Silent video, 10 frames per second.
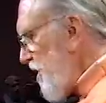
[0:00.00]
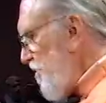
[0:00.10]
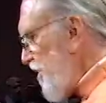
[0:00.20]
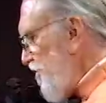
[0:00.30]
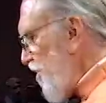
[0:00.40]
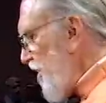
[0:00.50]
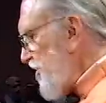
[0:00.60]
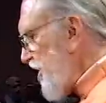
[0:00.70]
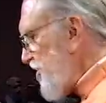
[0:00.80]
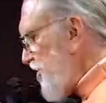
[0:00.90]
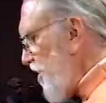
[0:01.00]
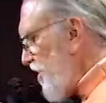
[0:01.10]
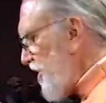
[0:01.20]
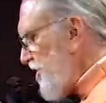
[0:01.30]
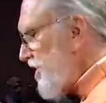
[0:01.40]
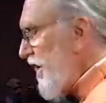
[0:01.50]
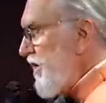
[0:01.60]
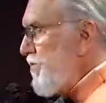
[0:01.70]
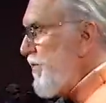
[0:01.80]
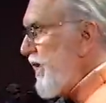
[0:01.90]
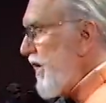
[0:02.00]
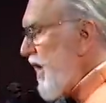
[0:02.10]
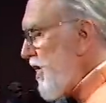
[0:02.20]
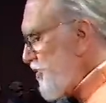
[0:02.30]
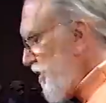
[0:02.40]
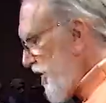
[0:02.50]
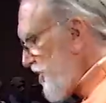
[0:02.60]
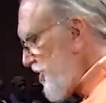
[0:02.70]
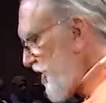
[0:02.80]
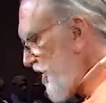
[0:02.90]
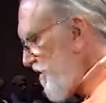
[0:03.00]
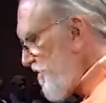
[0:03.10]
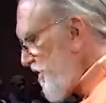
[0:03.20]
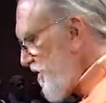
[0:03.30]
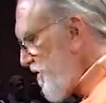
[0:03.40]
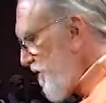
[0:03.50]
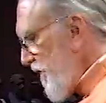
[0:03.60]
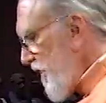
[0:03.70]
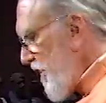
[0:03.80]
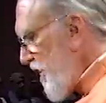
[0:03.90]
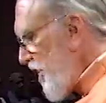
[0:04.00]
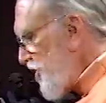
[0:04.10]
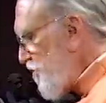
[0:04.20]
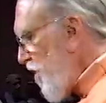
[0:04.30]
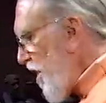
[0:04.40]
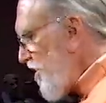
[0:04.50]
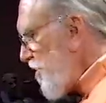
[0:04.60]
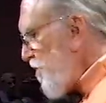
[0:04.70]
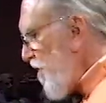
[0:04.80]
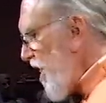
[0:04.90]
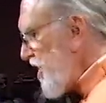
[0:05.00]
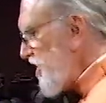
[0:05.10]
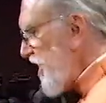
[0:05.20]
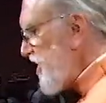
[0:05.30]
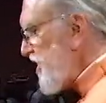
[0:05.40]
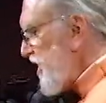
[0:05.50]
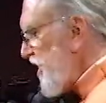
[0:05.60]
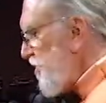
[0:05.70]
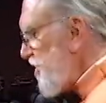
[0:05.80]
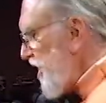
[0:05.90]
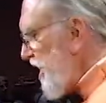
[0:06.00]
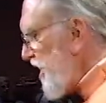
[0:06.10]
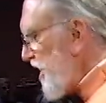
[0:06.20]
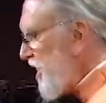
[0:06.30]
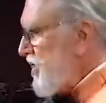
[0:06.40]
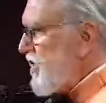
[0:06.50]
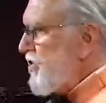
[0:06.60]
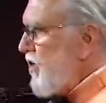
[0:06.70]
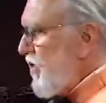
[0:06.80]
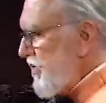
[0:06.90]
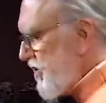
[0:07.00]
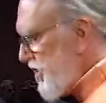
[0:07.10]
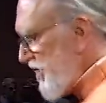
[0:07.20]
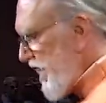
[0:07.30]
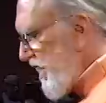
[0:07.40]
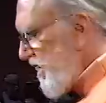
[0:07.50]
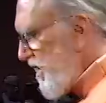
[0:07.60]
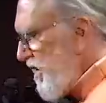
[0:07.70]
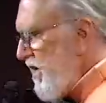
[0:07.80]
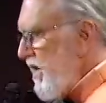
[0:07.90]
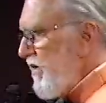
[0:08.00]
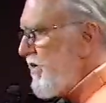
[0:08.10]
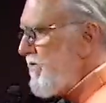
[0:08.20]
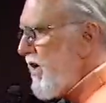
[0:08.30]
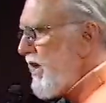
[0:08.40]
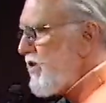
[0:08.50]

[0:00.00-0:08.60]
before his exalted state of being has been achieved. It is part of the process in obtaining his exalted state of divine